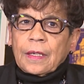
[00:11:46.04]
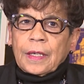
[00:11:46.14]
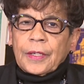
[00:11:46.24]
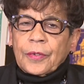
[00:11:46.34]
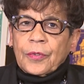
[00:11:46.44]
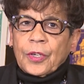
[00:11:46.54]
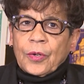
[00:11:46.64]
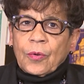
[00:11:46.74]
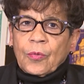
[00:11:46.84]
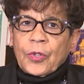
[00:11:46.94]
I don't
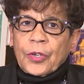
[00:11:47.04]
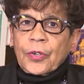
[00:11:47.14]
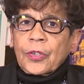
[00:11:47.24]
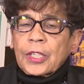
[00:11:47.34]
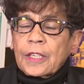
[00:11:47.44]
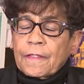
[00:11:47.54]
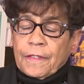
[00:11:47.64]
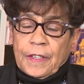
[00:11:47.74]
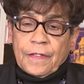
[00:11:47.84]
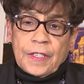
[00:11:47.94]
know, the early
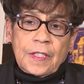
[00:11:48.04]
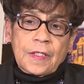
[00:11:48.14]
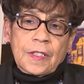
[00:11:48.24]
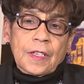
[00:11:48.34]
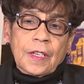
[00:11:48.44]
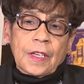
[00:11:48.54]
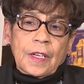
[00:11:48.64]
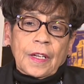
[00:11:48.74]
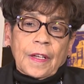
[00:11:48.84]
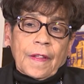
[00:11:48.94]
50s.
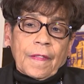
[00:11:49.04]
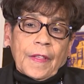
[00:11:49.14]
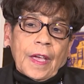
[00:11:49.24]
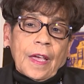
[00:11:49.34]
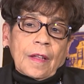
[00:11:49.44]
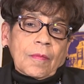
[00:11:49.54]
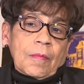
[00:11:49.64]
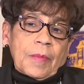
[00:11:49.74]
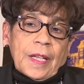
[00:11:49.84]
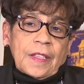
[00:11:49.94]
That
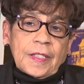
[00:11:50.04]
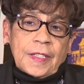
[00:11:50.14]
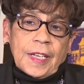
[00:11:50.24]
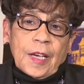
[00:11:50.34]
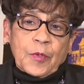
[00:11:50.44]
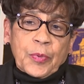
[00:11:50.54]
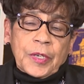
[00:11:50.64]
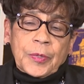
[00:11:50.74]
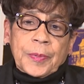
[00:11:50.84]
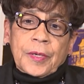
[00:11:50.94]
by this time the
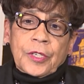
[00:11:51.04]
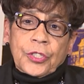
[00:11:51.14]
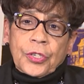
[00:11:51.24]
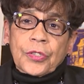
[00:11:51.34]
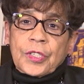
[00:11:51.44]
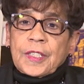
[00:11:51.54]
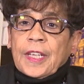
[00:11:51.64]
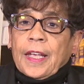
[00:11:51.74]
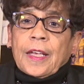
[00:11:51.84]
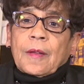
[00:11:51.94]
Presbyterian churches
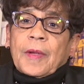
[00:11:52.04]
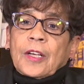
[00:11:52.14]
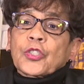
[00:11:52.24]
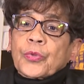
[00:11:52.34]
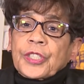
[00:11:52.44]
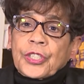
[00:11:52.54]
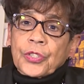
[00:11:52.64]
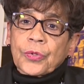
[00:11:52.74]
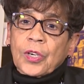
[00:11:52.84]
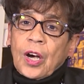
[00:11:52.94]
had about
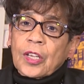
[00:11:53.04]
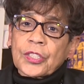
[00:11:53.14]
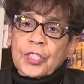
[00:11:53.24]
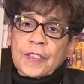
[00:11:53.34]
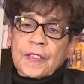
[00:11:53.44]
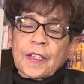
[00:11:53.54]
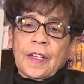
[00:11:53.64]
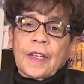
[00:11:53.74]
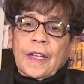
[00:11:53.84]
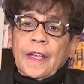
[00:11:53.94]
22 colleges,
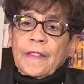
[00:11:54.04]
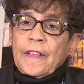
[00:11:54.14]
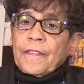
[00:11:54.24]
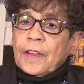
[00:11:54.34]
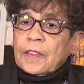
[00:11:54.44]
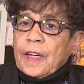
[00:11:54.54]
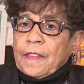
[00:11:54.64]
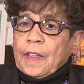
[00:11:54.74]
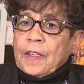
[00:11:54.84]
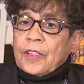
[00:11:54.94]
and they felt
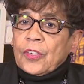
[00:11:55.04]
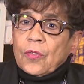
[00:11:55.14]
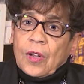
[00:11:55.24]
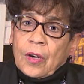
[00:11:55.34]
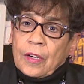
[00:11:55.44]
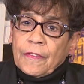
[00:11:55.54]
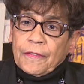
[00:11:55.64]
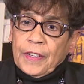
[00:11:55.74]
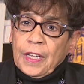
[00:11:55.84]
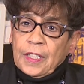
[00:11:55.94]
like they could no longer
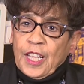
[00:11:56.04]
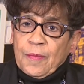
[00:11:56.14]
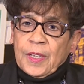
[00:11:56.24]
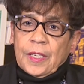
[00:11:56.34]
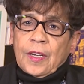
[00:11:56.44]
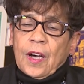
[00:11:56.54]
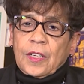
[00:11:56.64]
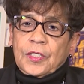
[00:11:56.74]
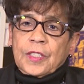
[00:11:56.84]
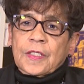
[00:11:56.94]
fund that many
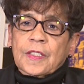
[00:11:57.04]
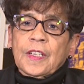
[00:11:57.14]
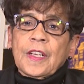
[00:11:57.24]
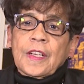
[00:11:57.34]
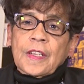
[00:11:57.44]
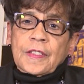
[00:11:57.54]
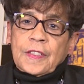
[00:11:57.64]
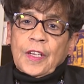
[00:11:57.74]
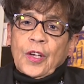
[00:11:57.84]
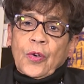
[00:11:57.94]
colleges.
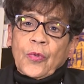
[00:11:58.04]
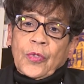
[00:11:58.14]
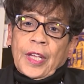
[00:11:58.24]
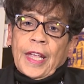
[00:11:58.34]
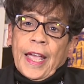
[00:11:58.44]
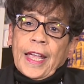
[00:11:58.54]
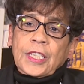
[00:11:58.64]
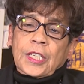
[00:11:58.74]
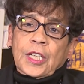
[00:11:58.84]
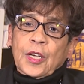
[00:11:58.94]
So they
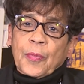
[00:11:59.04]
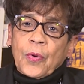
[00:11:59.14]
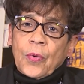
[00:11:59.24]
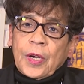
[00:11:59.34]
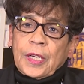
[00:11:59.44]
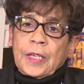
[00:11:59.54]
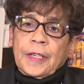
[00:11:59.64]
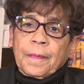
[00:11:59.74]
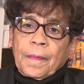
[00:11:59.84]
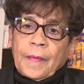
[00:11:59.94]
actually appointed
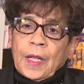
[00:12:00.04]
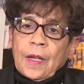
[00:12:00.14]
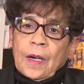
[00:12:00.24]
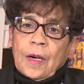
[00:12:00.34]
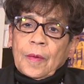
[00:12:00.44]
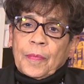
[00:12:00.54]
a